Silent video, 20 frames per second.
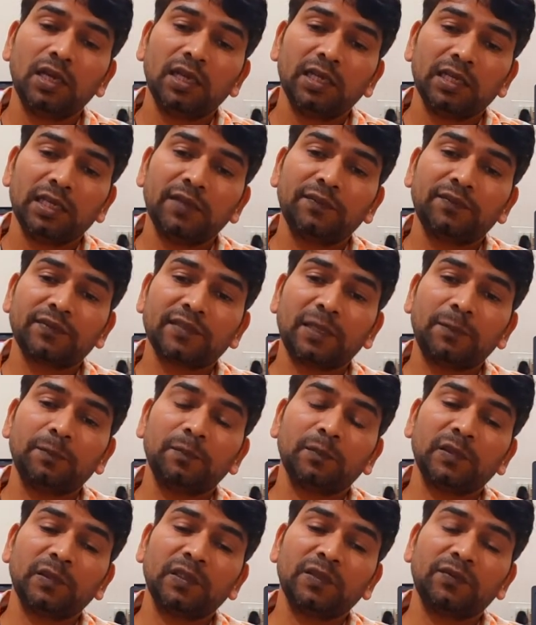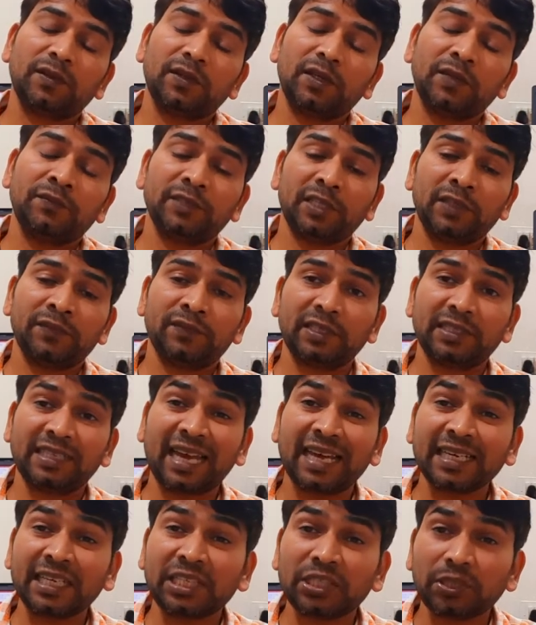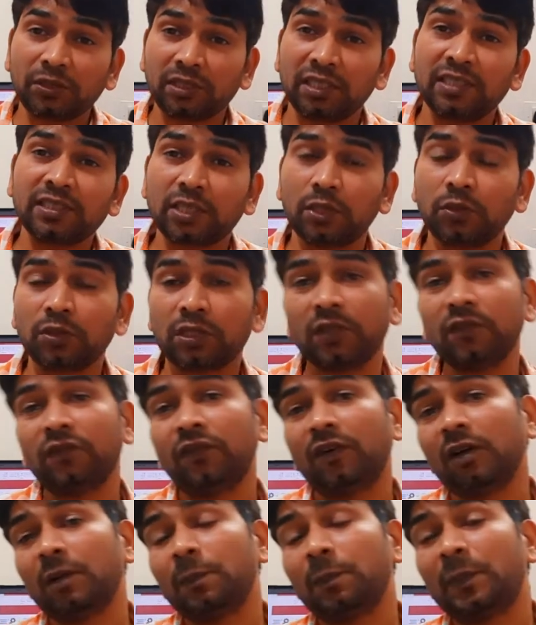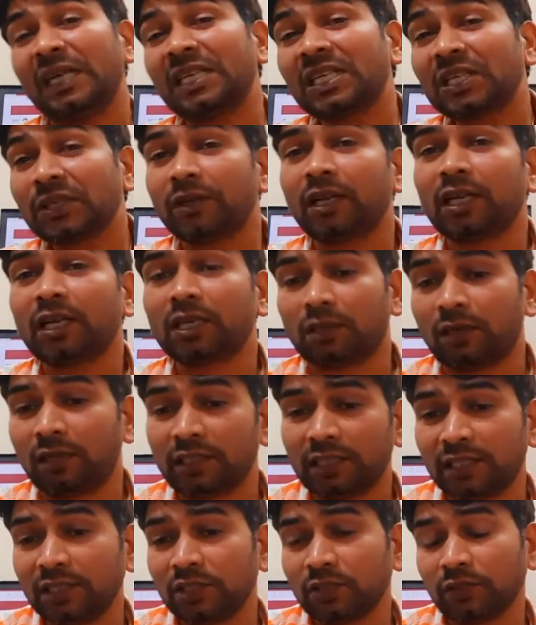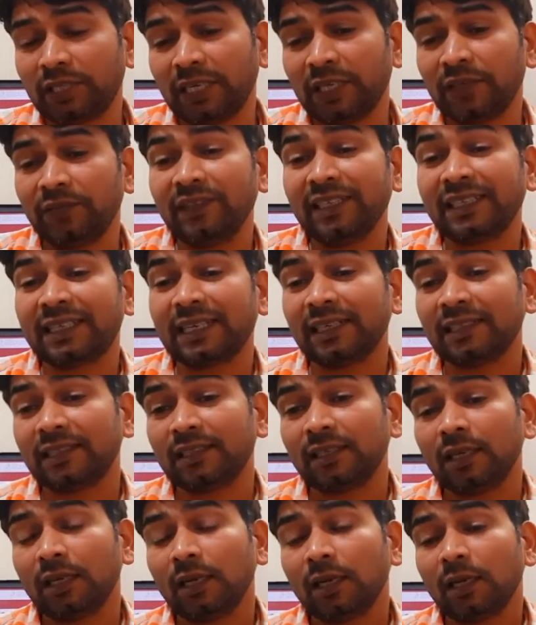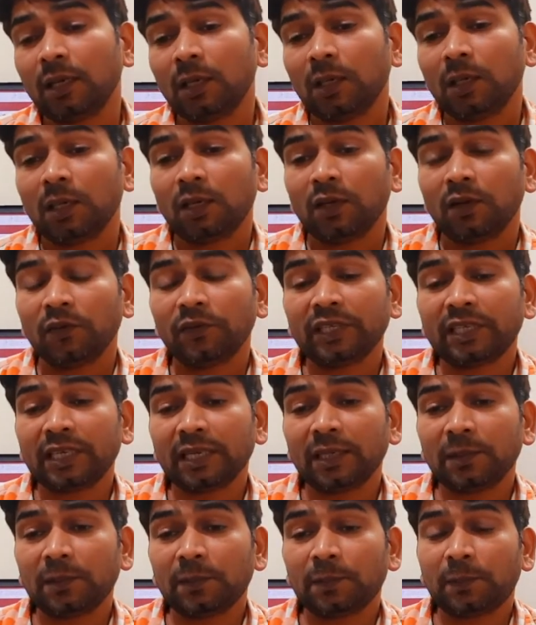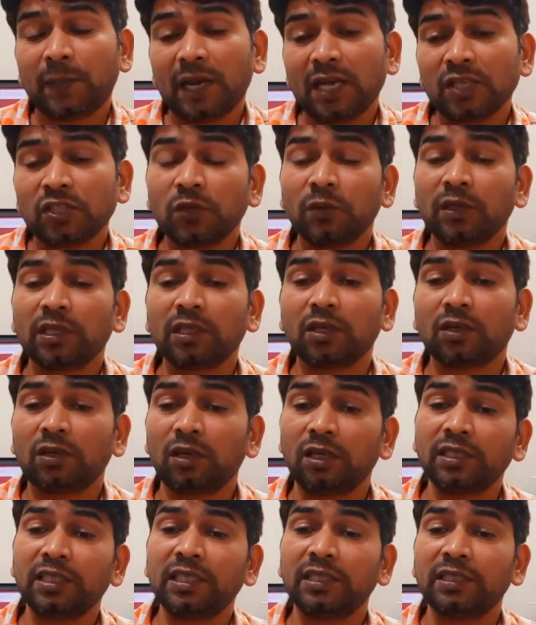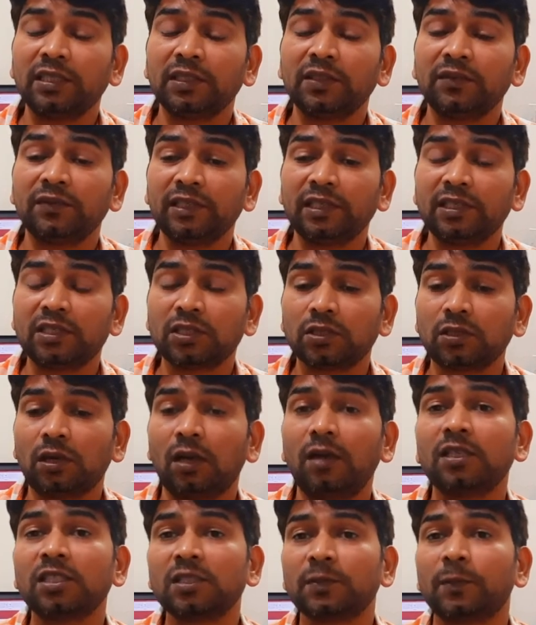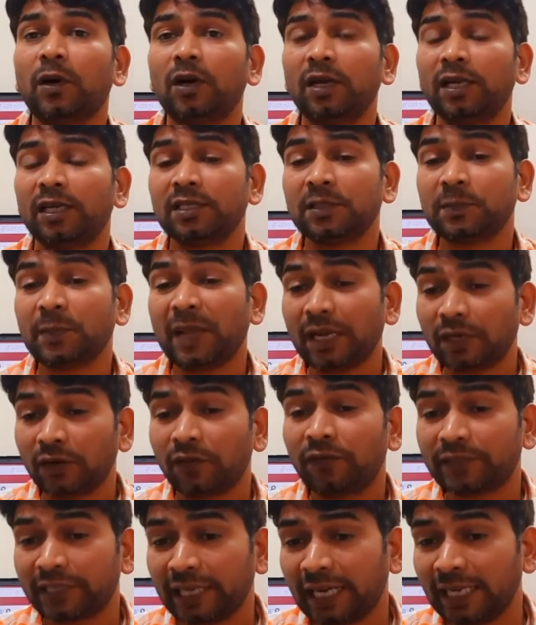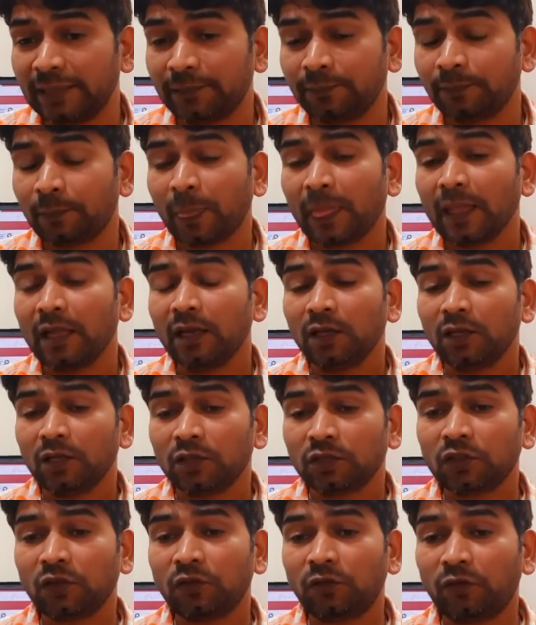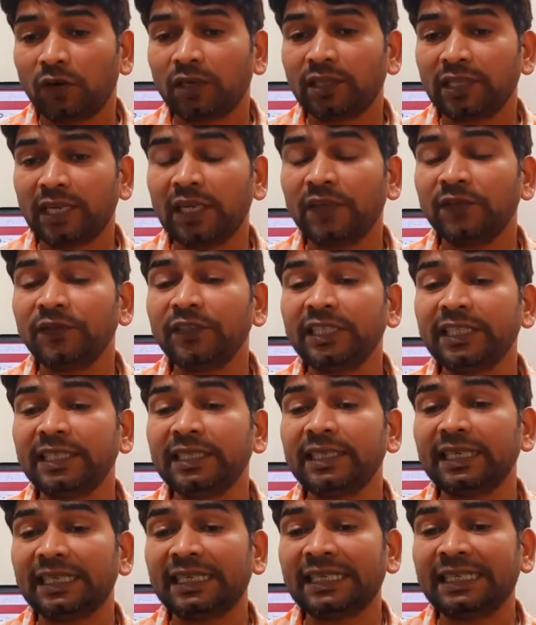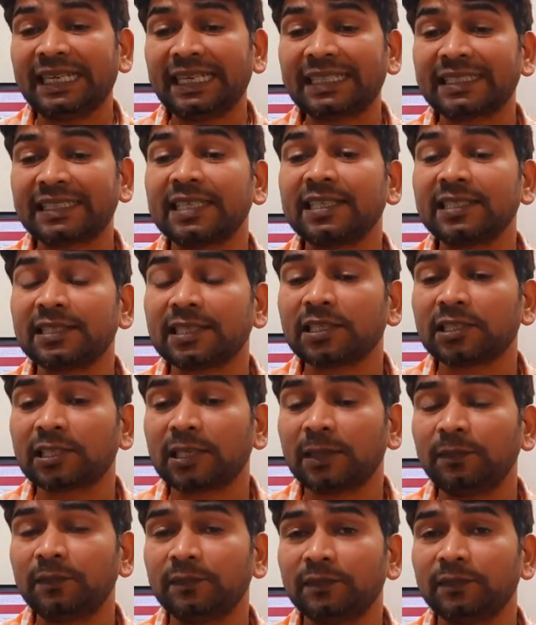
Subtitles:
if the target audience is looking for a particular content, so that we can pass over the content in very short span of time. So for that we need an indexing system